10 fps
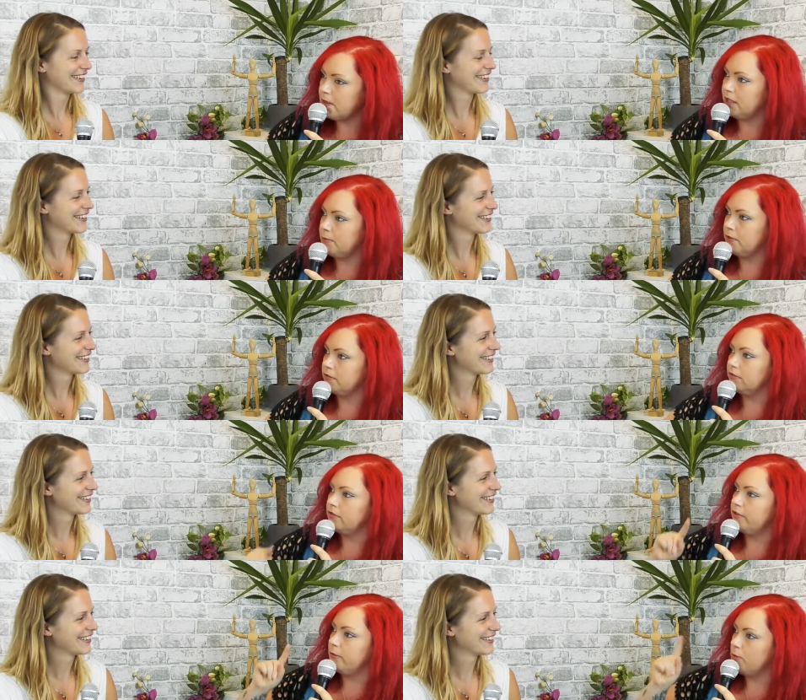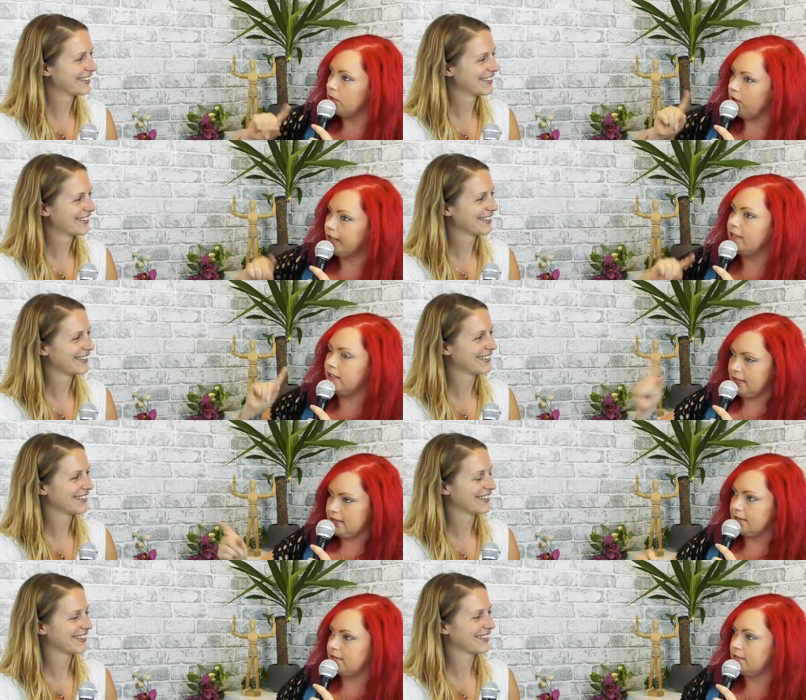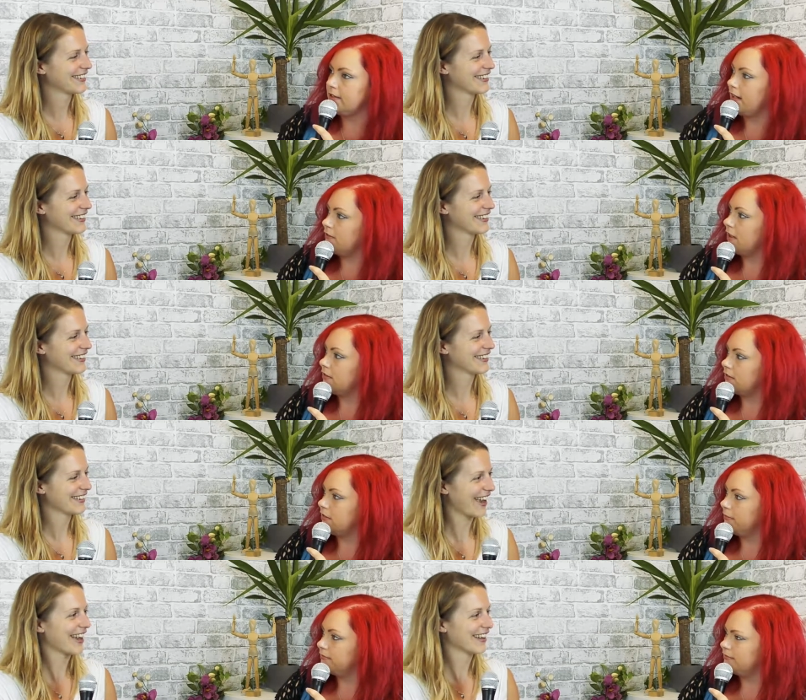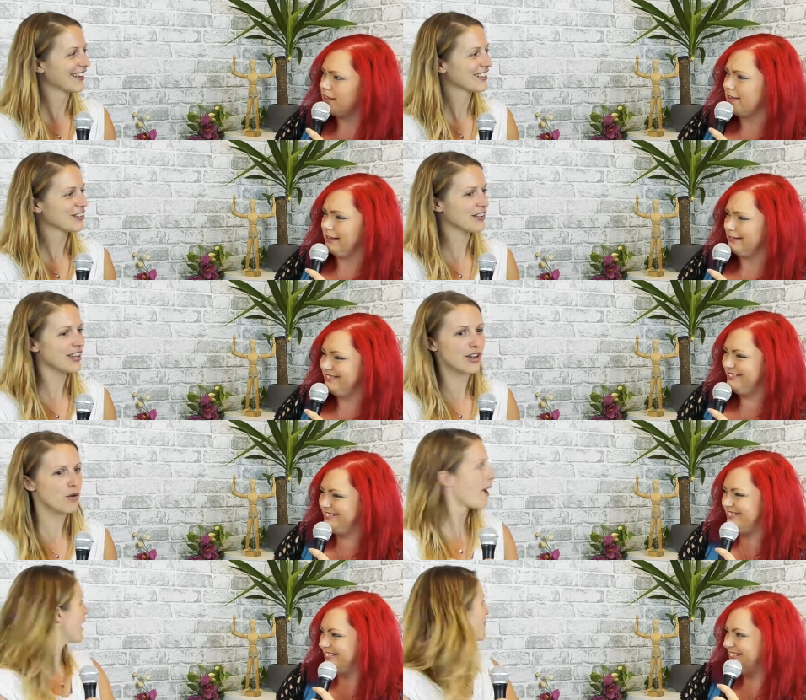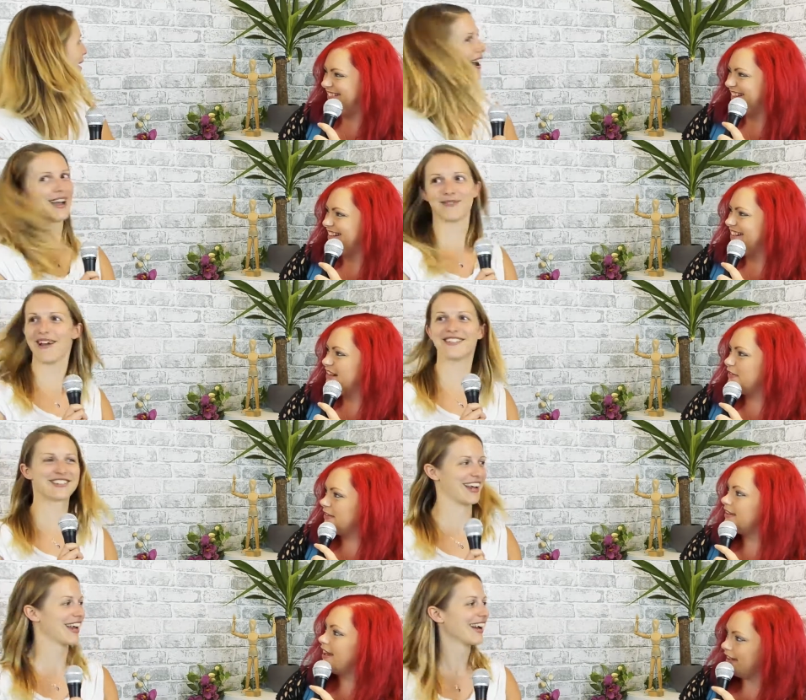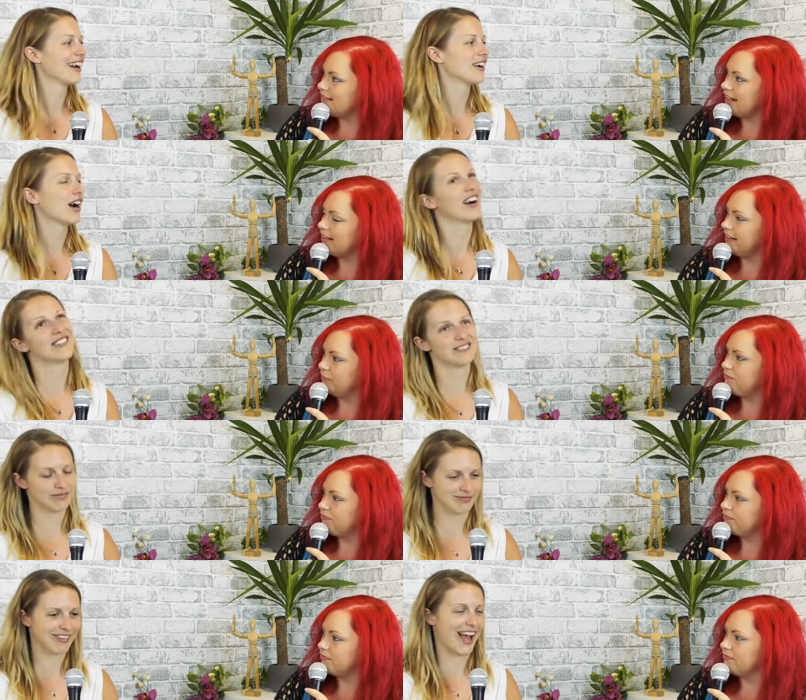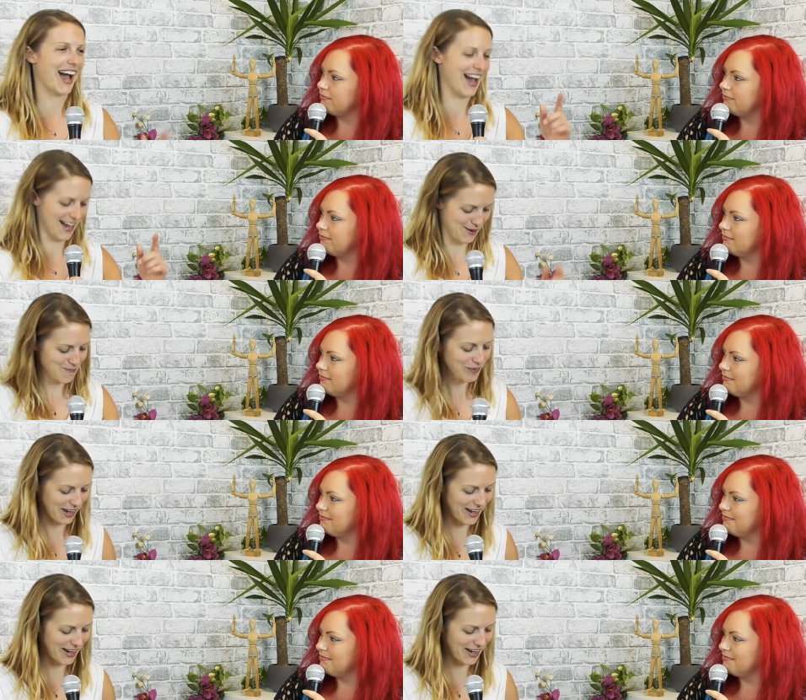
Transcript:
Speaker 1: people, you're more likely to, to get around them, yeah. I think. They'd go, where, where? Where is she? Yeah, exactly.
Speaker 2: Ah, mm. Hmm.